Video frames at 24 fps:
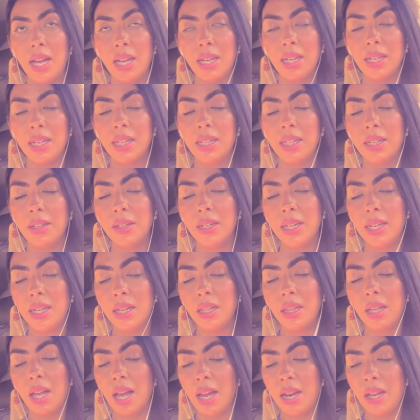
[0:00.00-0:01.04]
clearing a
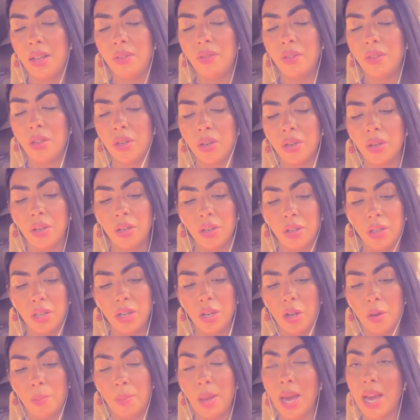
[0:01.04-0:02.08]
lot of your, you
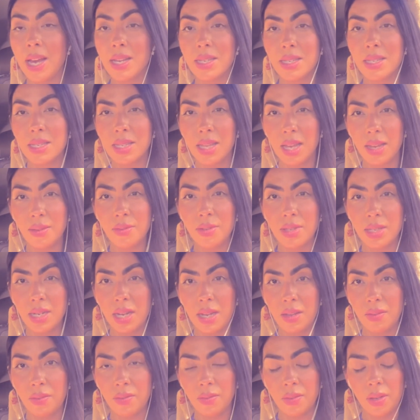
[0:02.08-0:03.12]
know, past life
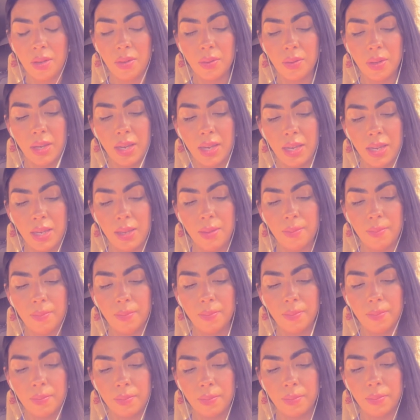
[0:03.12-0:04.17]
stuff, okay?
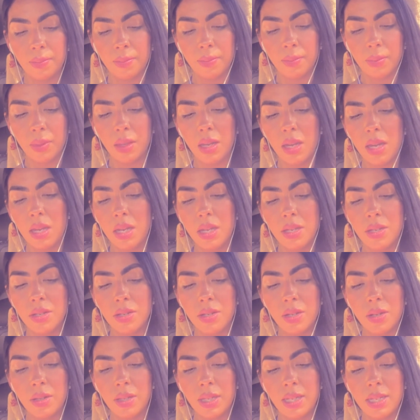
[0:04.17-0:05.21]

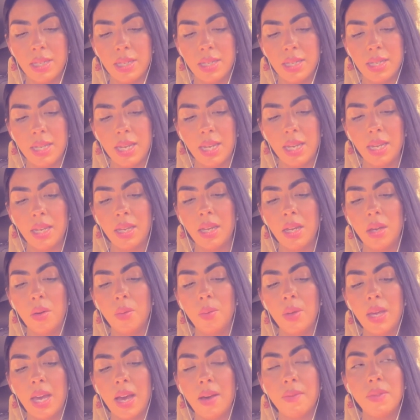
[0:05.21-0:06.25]
So let's see.
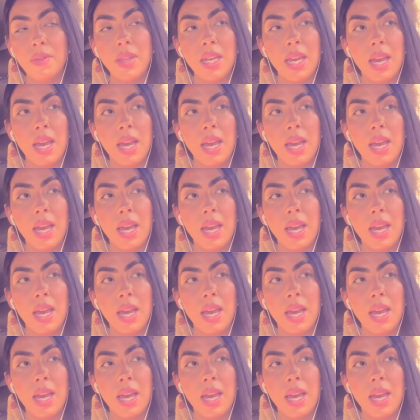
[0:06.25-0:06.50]
We have the